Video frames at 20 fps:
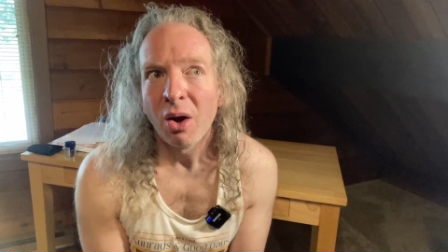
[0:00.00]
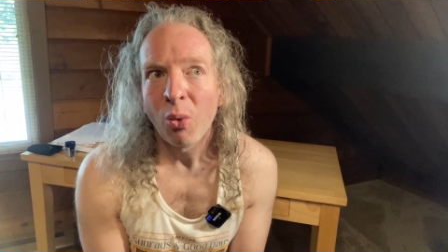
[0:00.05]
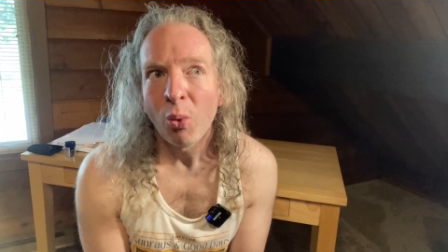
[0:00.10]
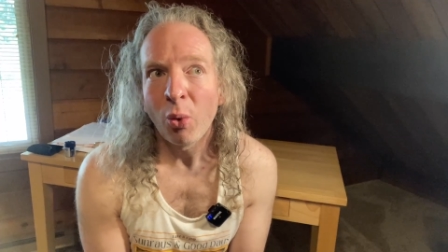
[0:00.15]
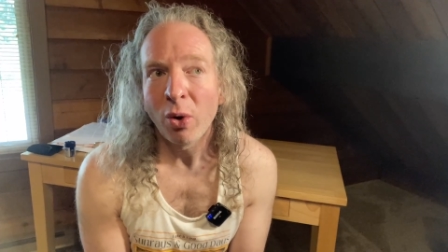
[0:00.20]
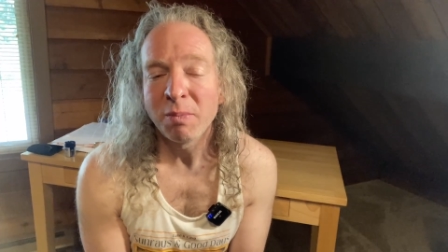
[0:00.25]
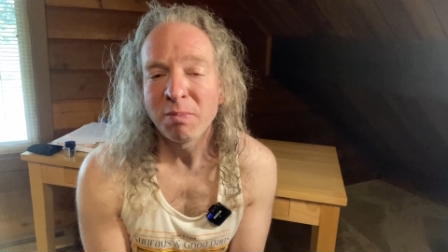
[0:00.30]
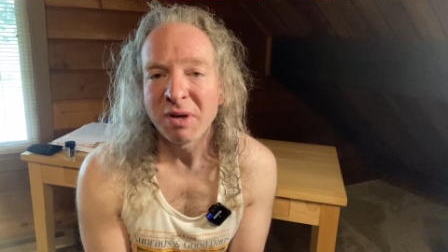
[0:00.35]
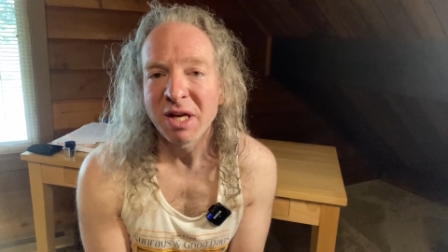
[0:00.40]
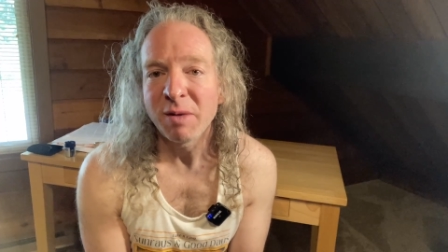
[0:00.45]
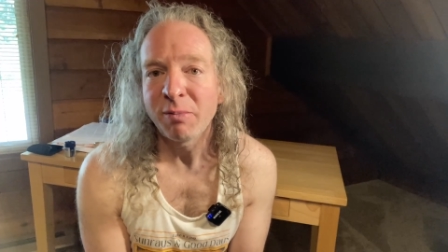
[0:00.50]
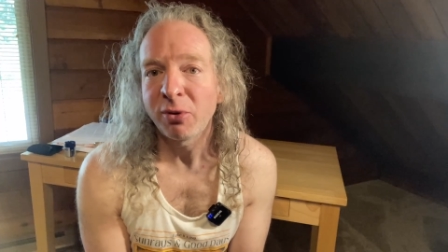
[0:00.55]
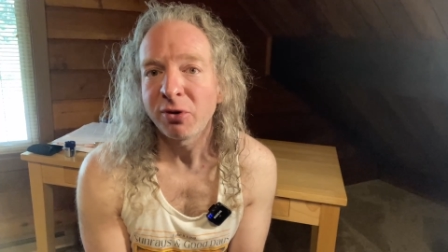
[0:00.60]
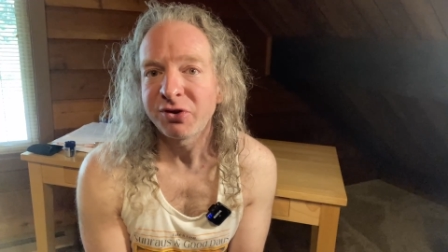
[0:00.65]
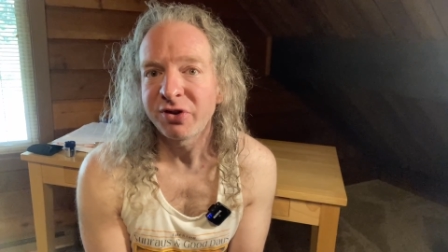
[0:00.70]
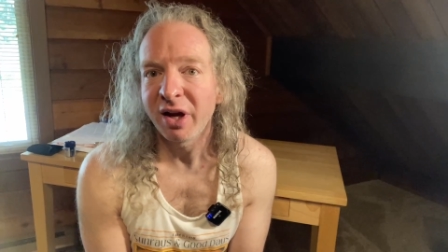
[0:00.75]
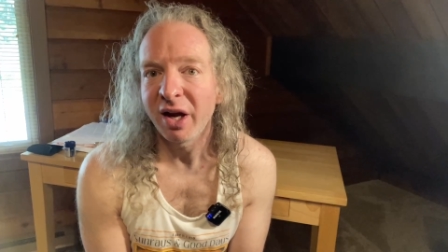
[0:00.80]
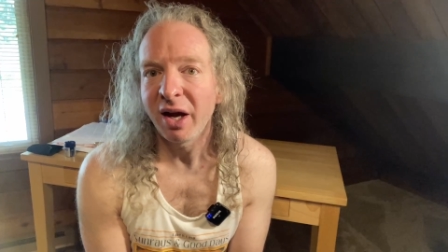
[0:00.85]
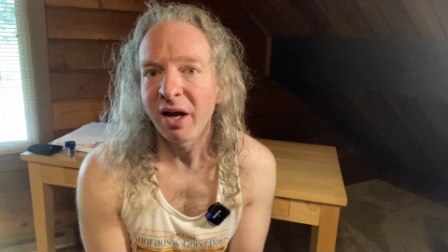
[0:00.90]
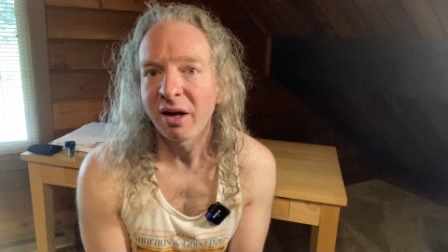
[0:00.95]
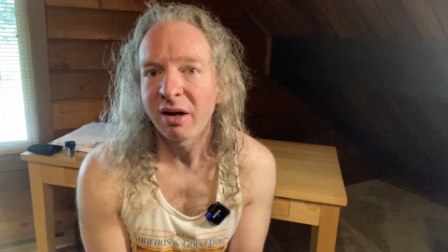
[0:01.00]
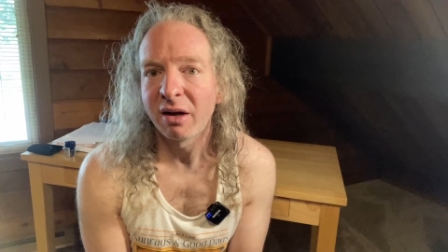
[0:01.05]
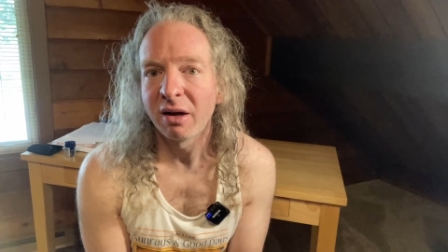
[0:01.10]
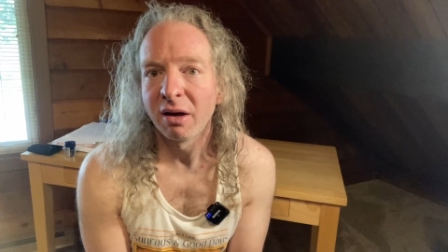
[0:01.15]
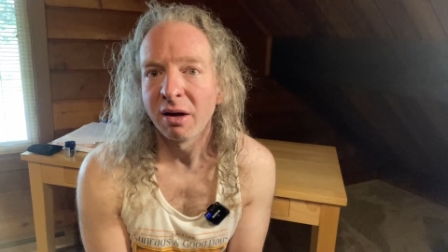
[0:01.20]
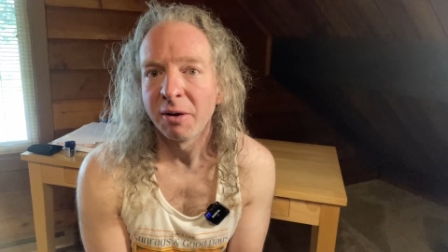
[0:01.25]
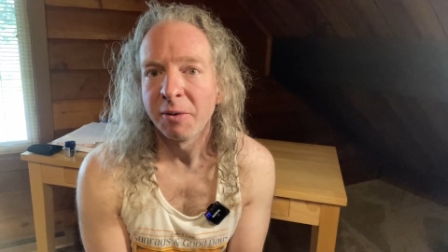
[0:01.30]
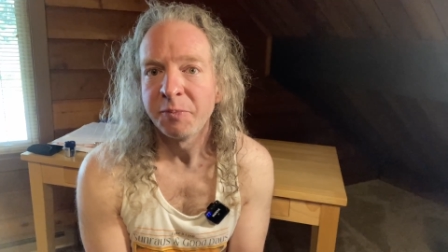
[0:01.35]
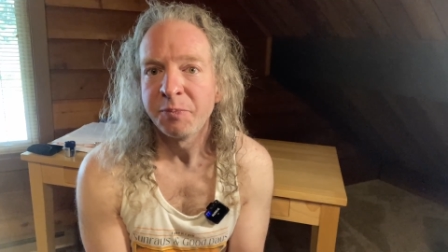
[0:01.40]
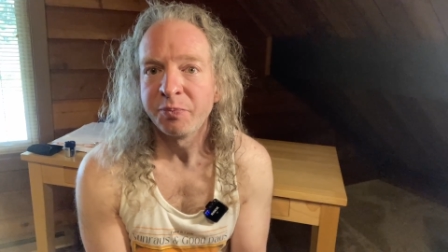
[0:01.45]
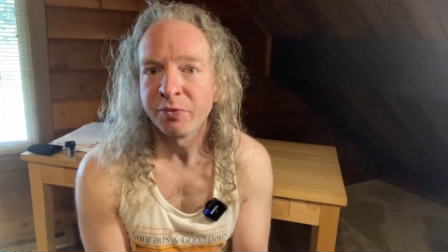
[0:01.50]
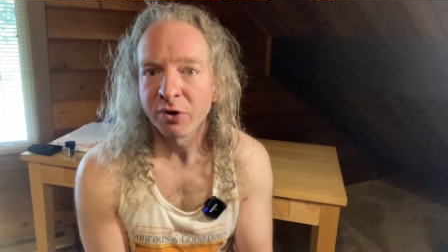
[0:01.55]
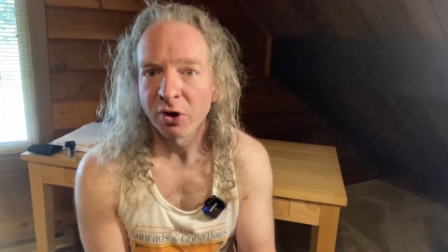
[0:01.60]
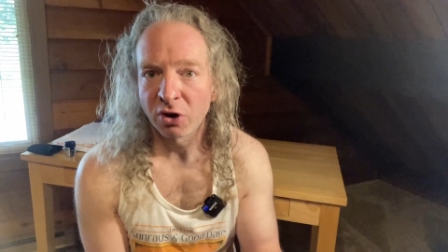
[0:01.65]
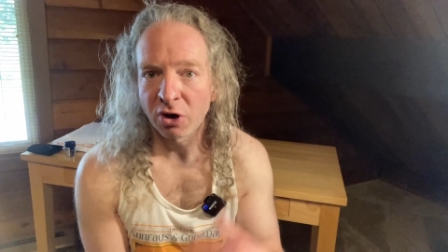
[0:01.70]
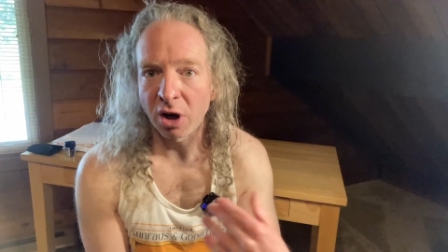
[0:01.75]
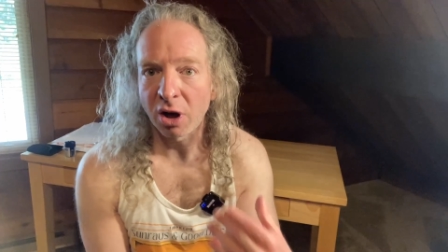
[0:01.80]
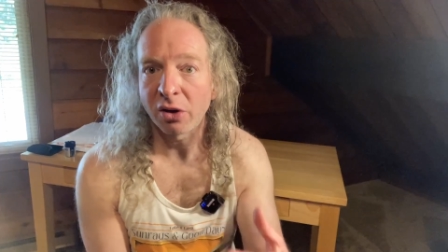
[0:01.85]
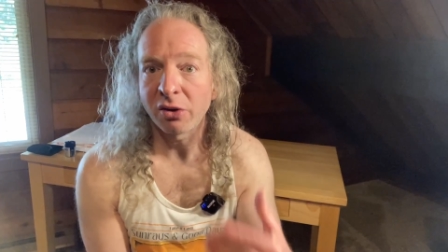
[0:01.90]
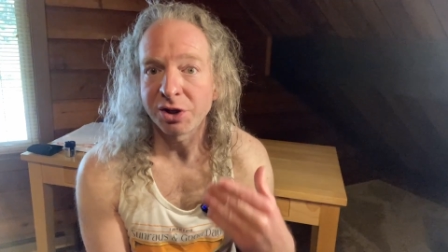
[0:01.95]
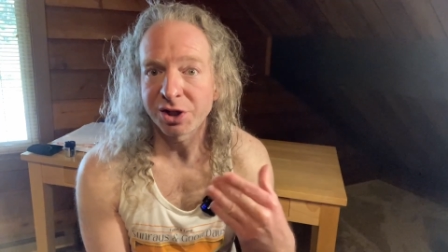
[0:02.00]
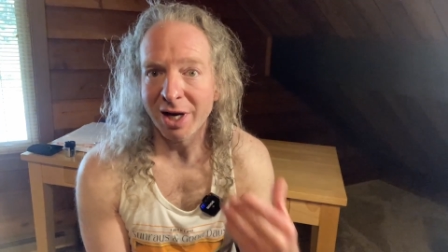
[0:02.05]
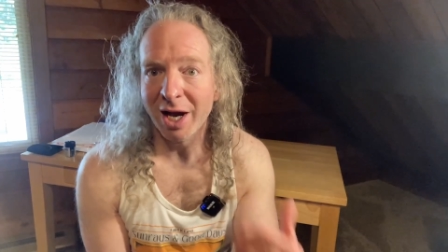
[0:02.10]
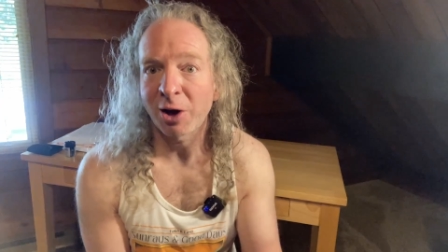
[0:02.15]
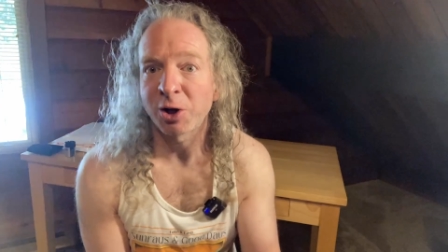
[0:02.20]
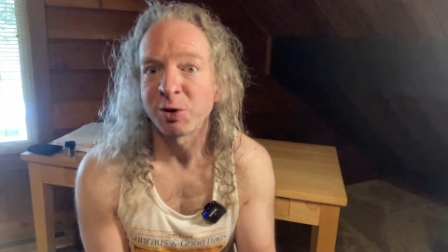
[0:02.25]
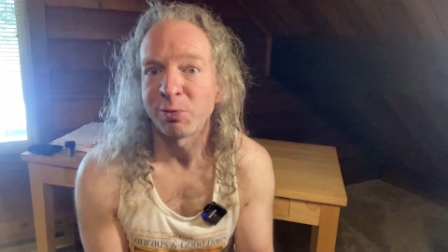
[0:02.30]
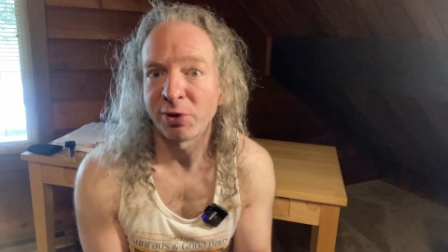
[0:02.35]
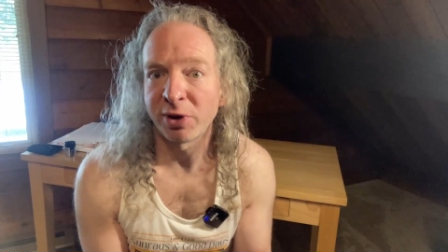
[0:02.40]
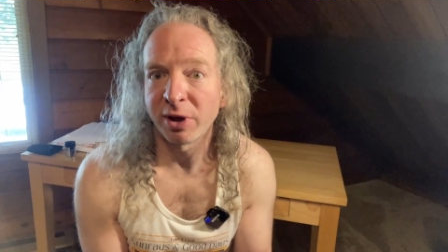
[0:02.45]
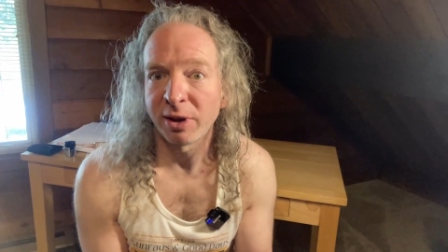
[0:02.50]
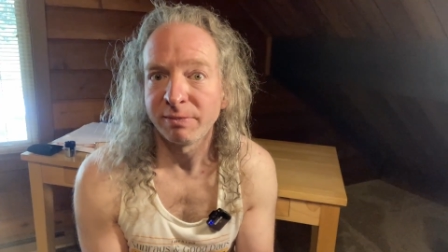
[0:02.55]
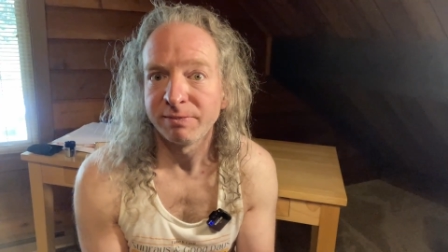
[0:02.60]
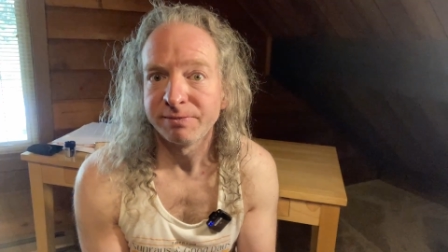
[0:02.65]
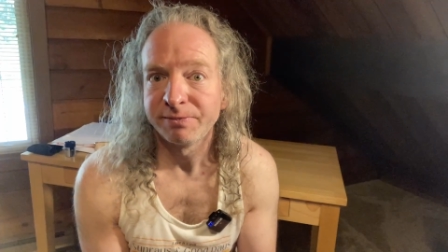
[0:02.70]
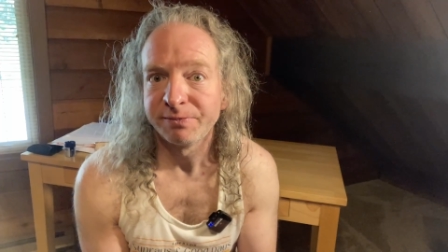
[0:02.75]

when people take college algebra,